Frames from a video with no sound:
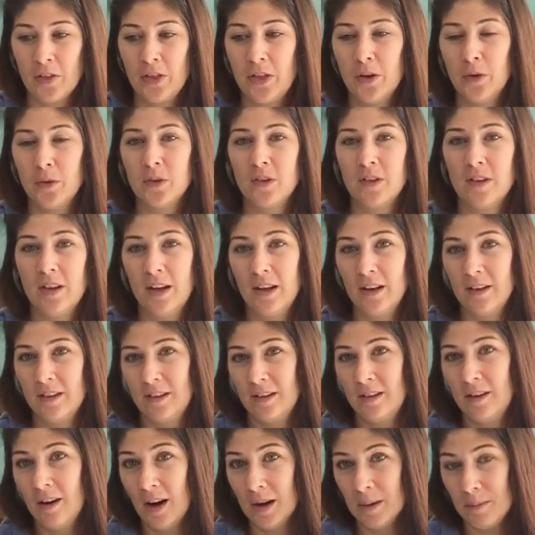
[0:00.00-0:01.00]
those
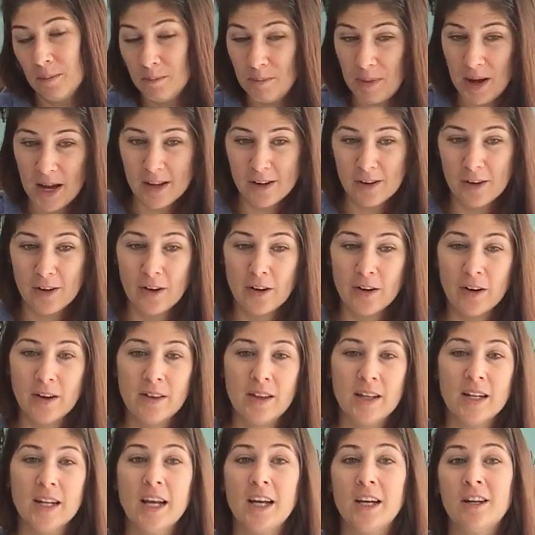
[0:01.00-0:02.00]
things got better,
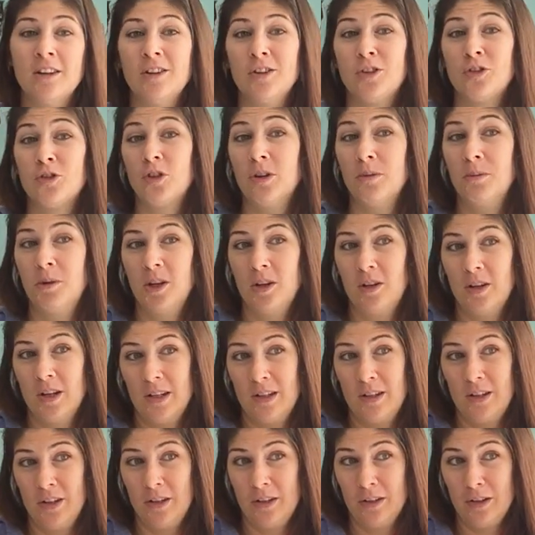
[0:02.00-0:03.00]
then I can attribute
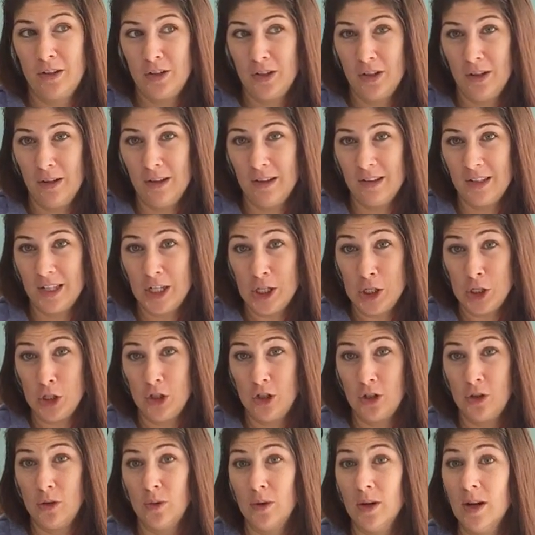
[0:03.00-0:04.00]
it to this
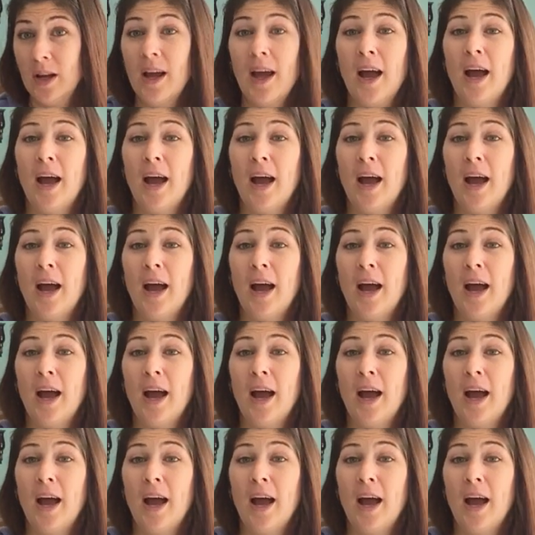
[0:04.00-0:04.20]
issue,